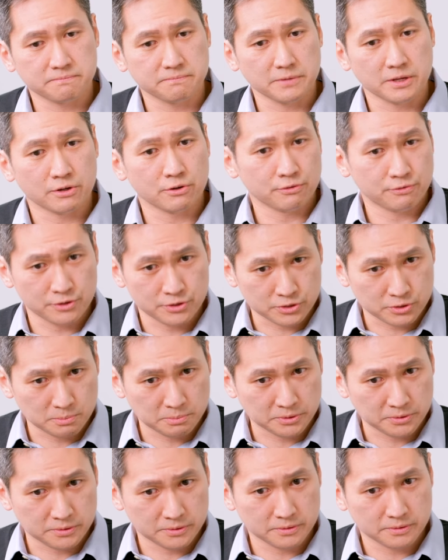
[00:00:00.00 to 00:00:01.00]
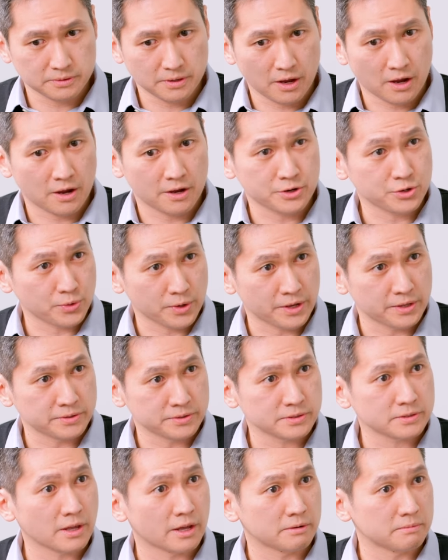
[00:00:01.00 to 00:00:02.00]
irreversible
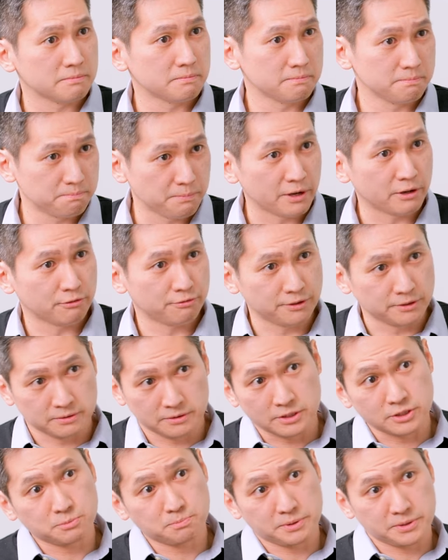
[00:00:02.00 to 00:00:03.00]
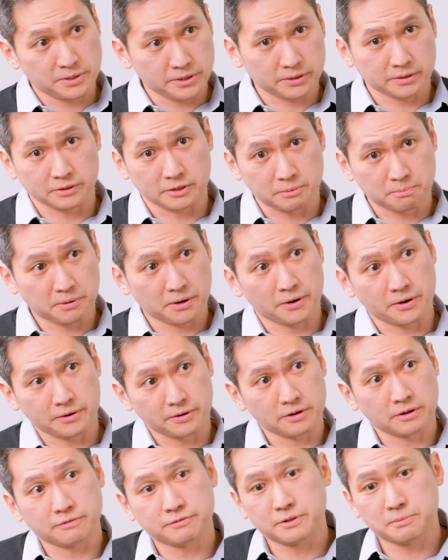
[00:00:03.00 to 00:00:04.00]
trends that benefit this particular part
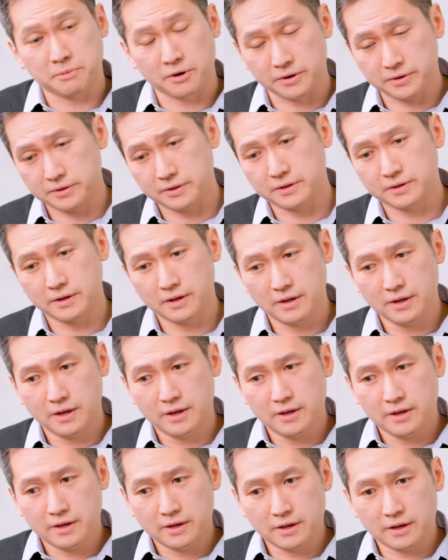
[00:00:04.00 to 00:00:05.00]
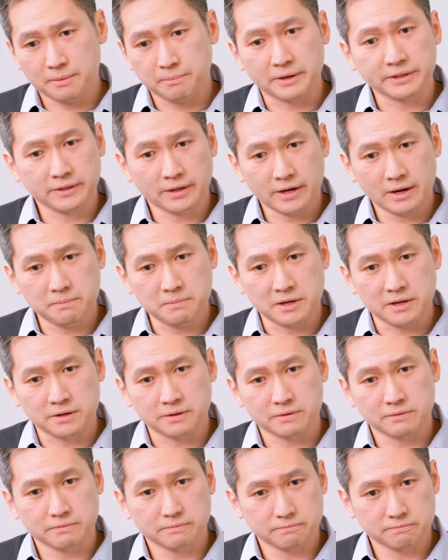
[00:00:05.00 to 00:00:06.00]
of the market. And by that I
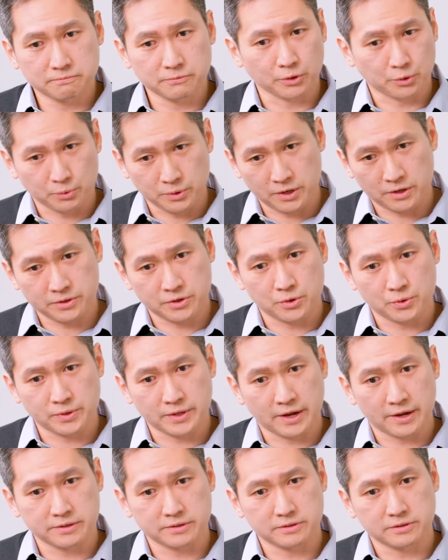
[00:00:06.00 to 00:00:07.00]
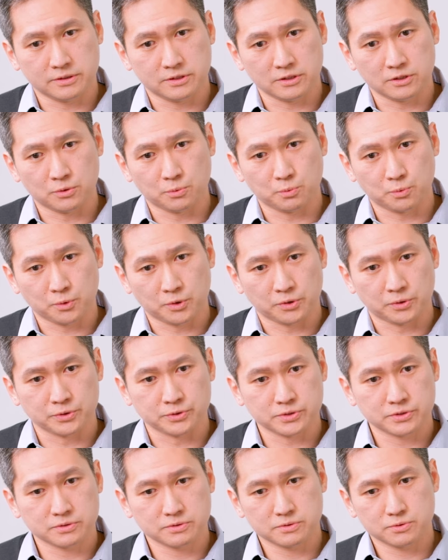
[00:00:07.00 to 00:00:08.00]
mean, look, we all know that the
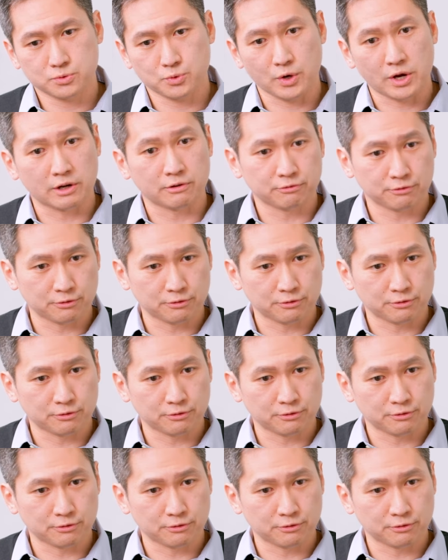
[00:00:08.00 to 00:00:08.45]
world's trade